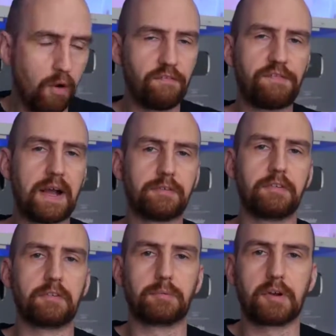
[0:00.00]

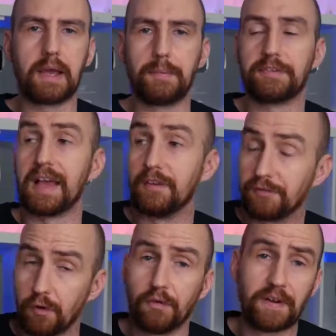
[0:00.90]
1,000 subscribers and
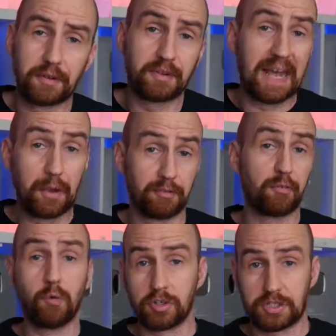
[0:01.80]
4,000 hours
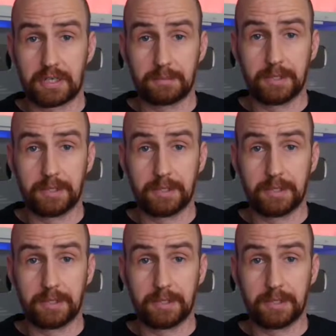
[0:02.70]
of watch time.